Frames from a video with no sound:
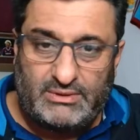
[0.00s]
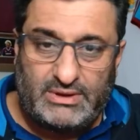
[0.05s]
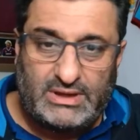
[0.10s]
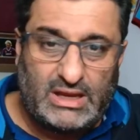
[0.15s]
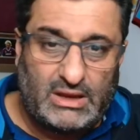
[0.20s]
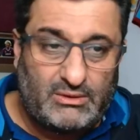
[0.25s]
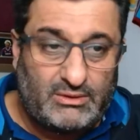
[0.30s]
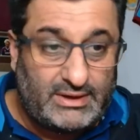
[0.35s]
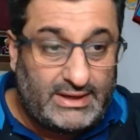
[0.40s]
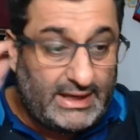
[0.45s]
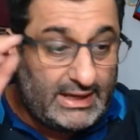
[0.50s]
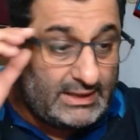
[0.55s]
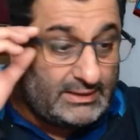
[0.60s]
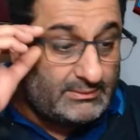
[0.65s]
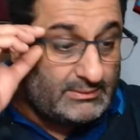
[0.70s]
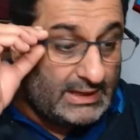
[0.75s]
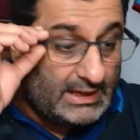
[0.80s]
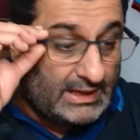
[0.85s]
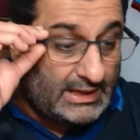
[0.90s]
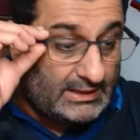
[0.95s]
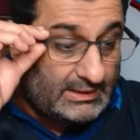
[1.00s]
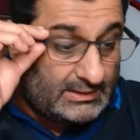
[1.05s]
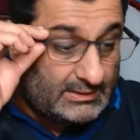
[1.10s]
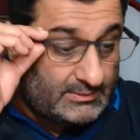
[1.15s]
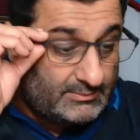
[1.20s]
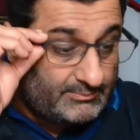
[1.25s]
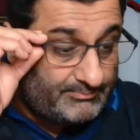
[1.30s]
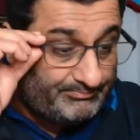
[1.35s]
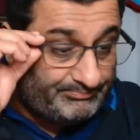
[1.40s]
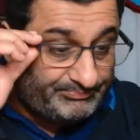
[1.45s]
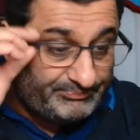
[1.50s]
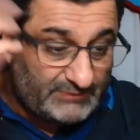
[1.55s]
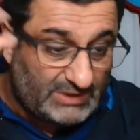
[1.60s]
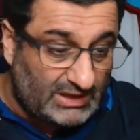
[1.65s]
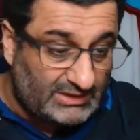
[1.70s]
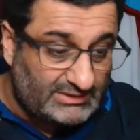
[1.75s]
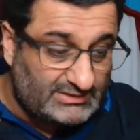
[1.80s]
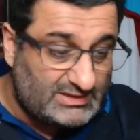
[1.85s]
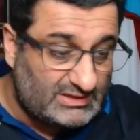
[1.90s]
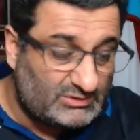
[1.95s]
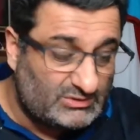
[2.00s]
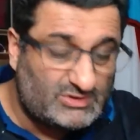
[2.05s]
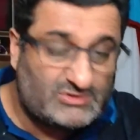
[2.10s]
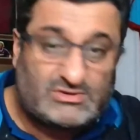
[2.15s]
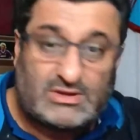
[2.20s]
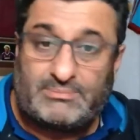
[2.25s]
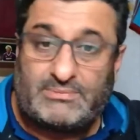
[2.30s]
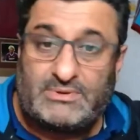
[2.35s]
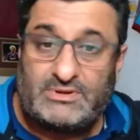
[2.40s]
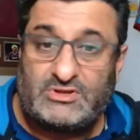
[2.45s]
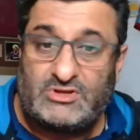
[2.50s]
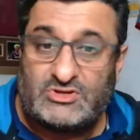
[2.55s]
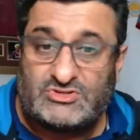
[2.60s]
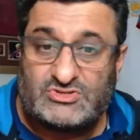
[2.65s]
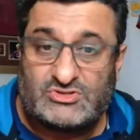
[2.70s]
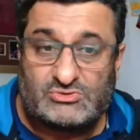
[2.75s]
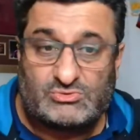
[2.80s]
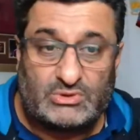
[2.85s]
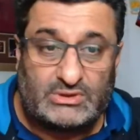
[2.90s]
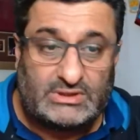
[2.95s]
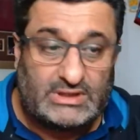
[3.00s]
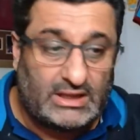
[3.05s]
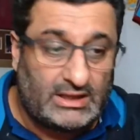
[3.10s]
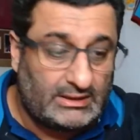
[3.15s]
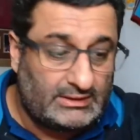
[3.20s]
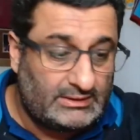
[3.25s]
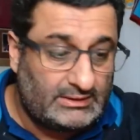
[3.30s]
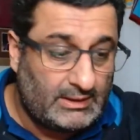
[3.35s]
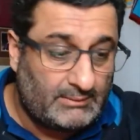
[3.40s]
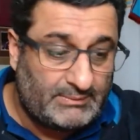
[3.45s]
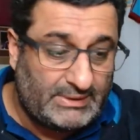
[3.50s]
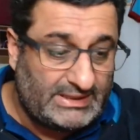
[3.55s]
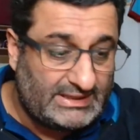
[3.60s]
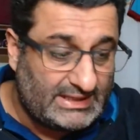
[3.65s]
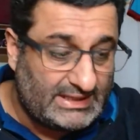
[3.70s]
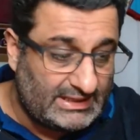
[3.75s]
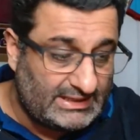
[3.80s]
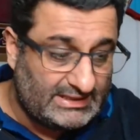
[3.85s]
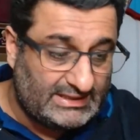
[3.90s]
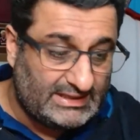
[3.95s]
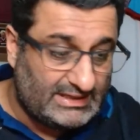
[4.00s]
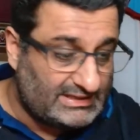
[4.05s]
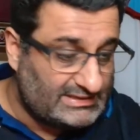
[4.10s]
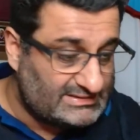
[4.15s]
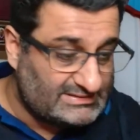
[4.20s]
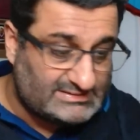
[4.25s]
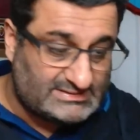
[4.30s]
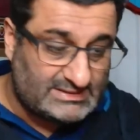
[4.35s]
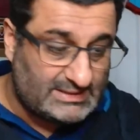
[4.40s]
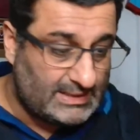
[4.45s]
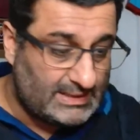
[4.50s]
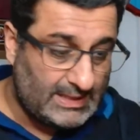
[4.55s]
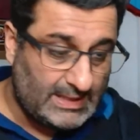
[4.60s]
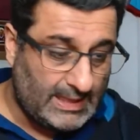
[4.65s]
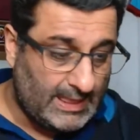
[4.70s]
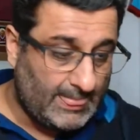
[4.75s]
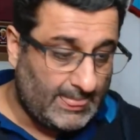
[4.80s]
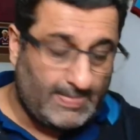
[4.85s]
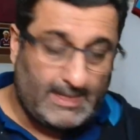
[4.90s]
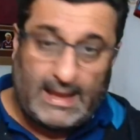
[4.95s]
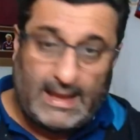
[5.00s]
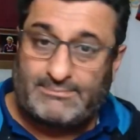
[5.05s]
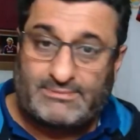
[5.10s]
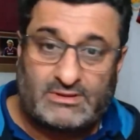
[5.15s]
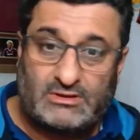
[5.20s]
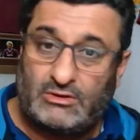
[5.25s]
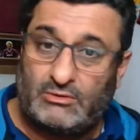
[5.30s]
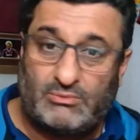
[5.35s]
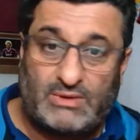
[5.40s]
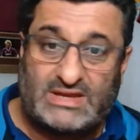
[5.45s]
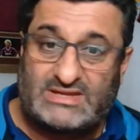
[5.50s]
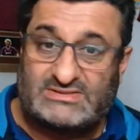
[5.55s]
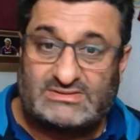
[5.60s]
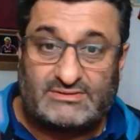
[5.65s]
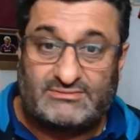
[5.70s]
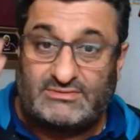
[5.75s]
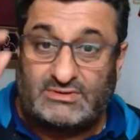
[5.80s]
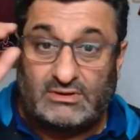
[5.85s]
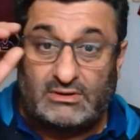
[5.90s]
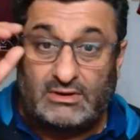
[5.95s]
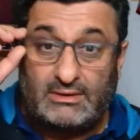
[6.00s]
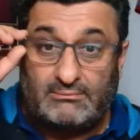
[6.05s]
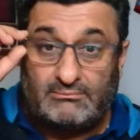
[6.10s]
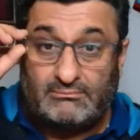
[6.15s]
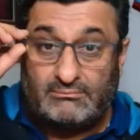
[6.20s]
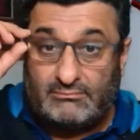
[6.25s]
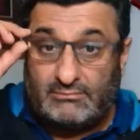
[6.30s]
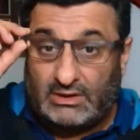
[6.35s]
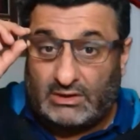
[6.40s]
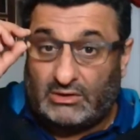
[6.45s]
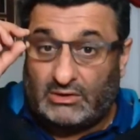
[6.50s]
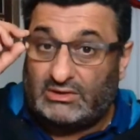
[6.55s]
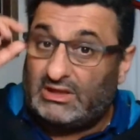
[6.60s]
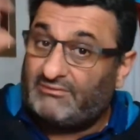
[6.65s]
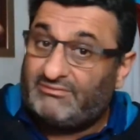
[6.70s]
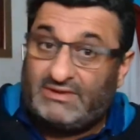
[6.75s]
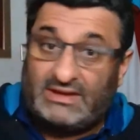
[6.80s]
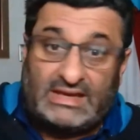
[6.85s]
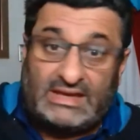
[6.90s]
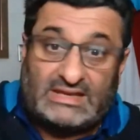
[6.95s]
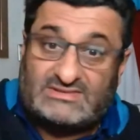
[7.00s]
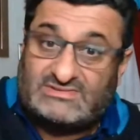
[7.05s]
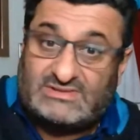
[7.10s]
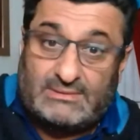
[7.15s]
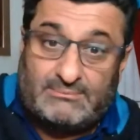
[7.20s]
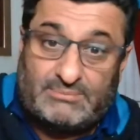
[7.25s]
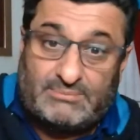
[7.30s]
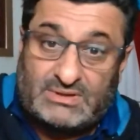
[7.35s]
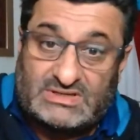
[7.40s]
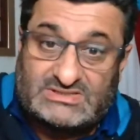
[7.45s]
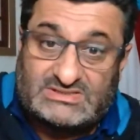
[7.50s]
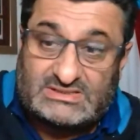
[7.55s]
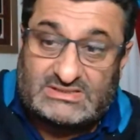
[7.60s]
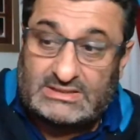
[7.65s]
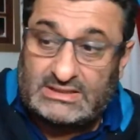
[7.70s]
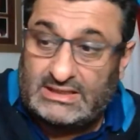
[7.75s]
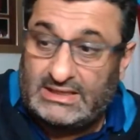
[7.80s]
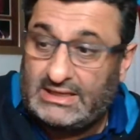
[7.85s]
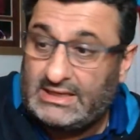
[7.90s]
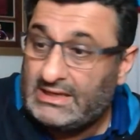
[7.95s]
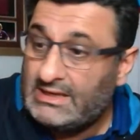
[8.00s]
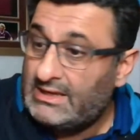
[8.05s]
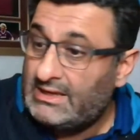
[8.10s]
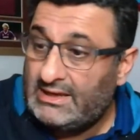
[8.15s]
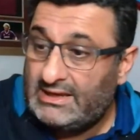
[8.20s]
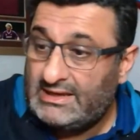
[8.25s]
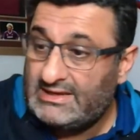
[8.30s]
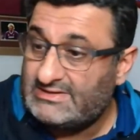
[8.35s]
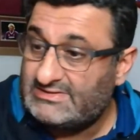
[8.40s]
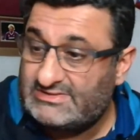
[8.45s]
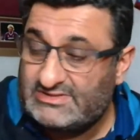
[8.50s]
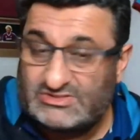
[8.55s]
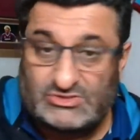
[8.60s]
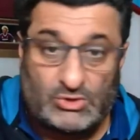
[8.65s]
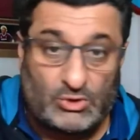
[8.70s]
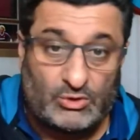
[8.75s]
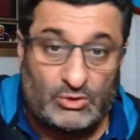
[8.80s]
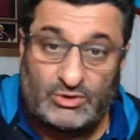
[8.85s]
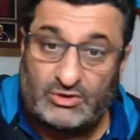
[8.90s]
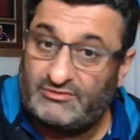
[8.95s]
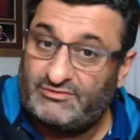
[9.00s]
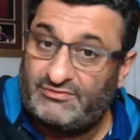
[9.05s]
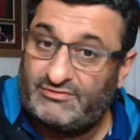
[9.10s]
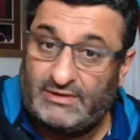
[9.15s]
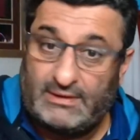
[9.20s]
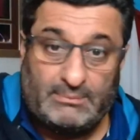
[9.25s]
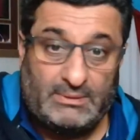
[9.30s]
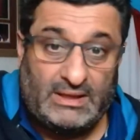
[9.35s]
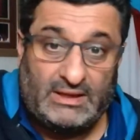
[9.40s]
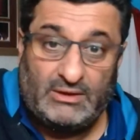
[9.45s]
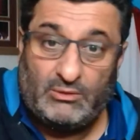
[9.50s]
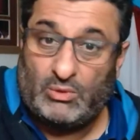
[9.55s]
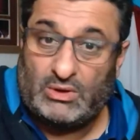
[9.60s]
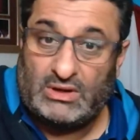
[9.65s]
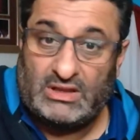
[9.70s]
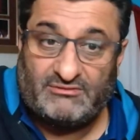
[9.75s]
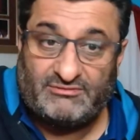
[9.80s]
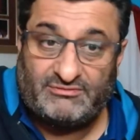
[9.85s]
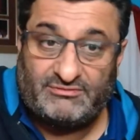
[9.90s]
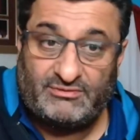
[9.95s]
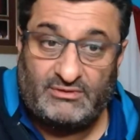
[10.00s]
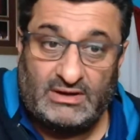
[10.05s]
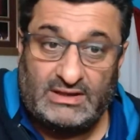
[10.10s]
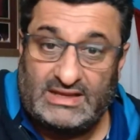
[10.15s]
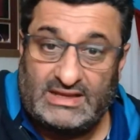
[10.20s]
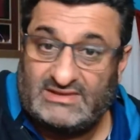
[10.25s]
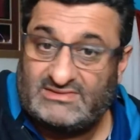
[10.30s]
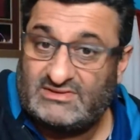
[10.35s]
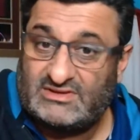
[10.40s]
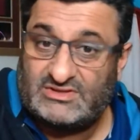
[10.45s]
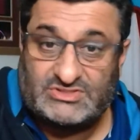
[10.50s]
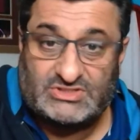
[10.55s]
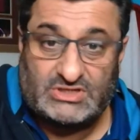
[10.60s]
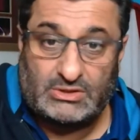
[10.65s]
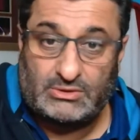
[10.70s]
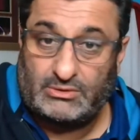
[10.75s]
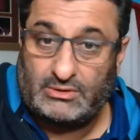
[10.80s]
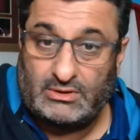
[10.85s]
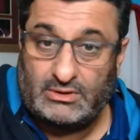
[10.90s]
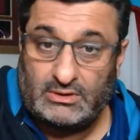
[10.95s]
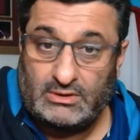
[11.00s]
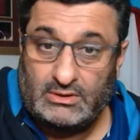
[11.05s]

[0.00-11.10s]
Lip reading: go again. And until the substitutions were done, I mean, Danny Ings, absolute waste of time. I got nothing against him personally. He's just not a good fit playing one up front. It's a joke.